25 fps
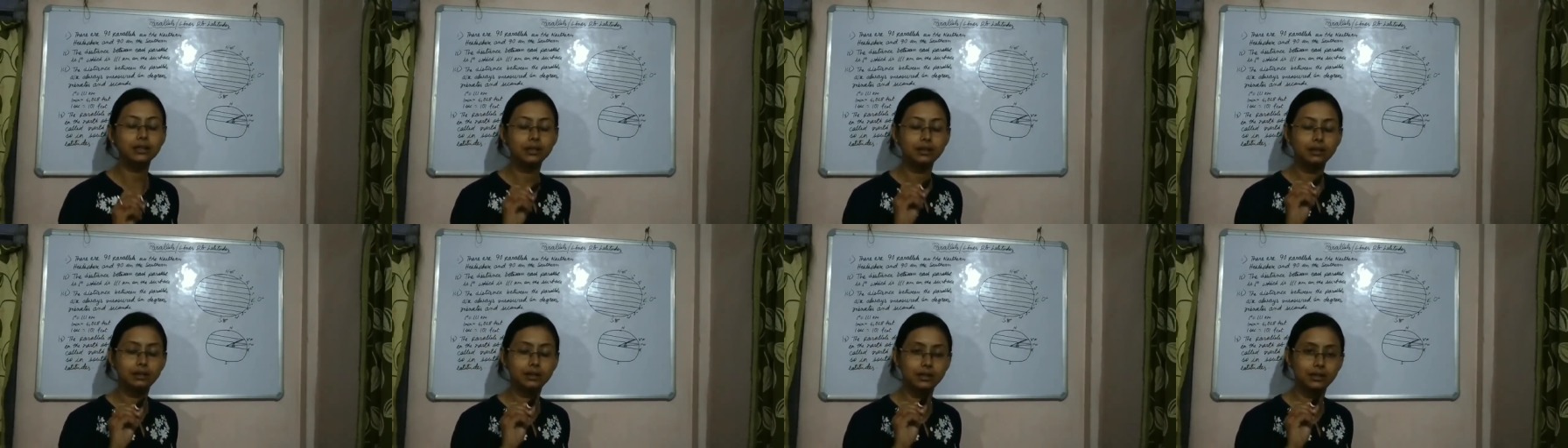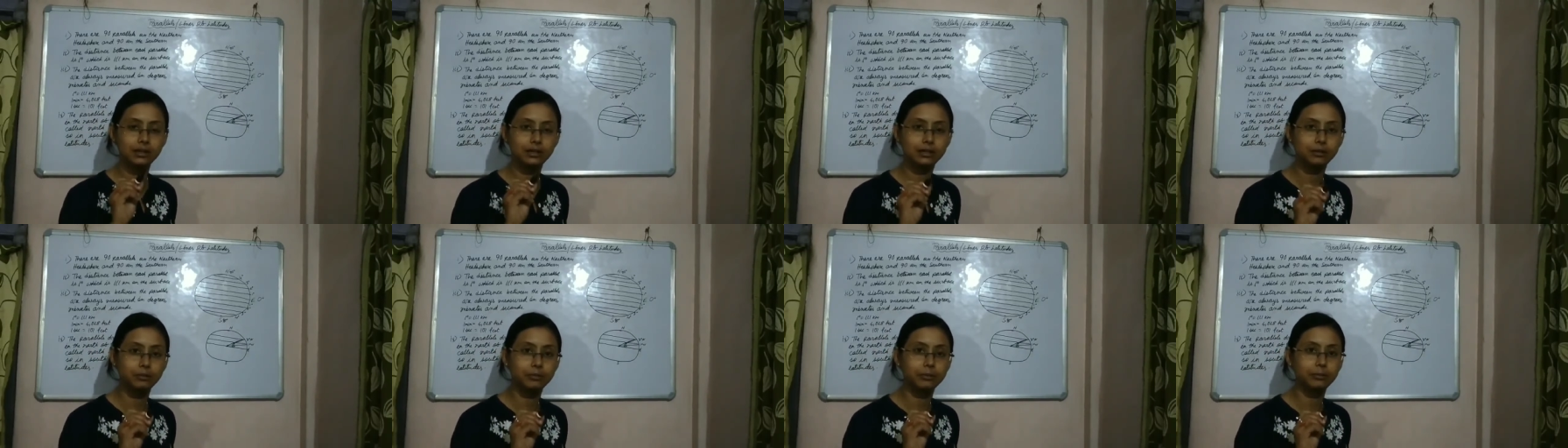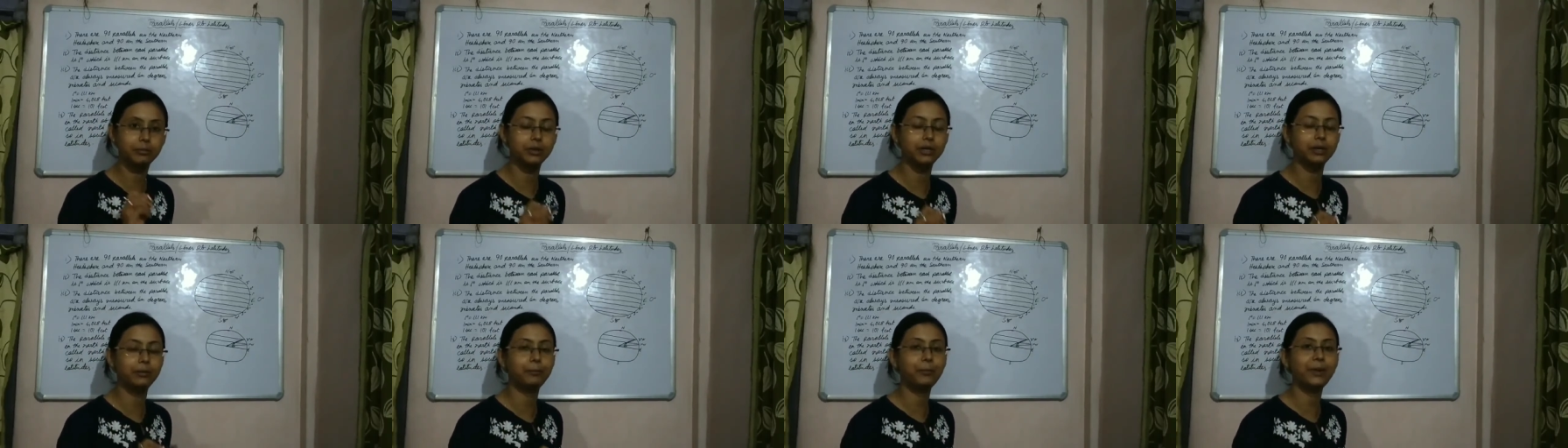
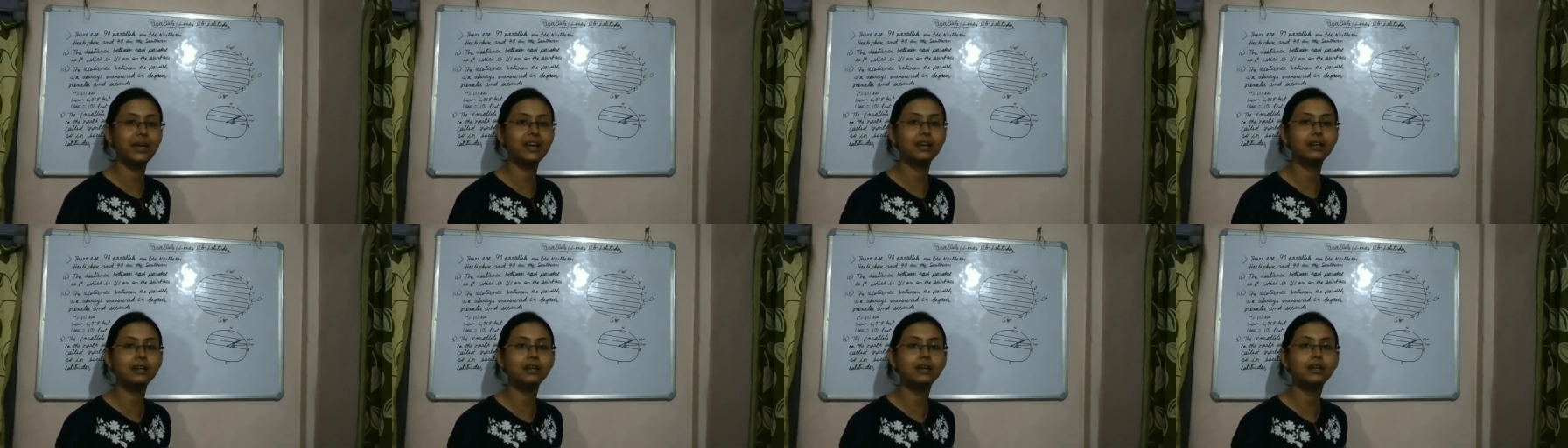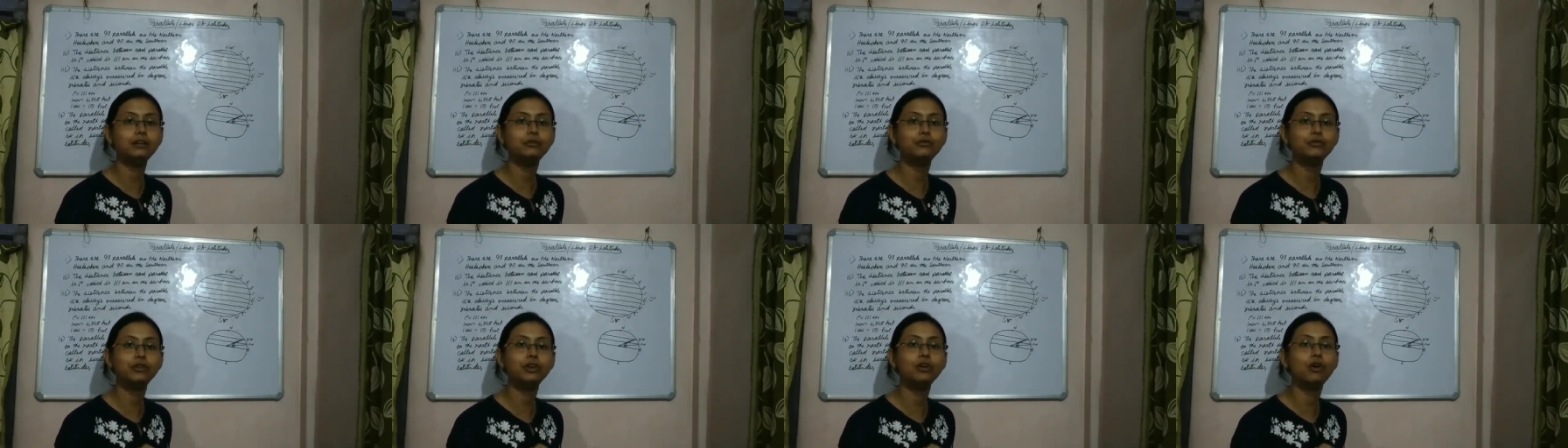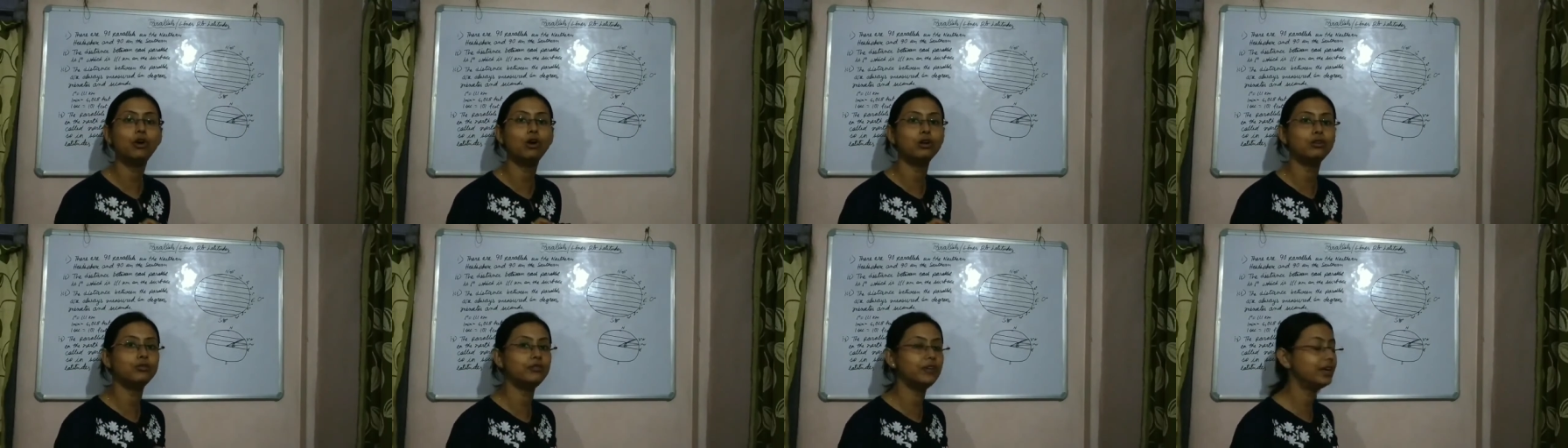a parallel, we
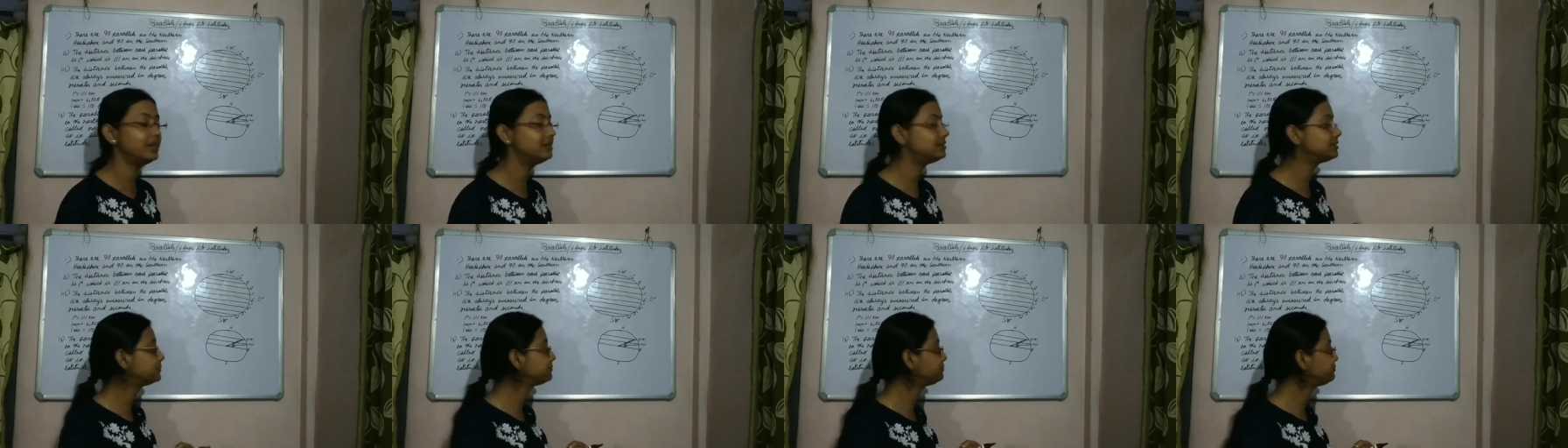always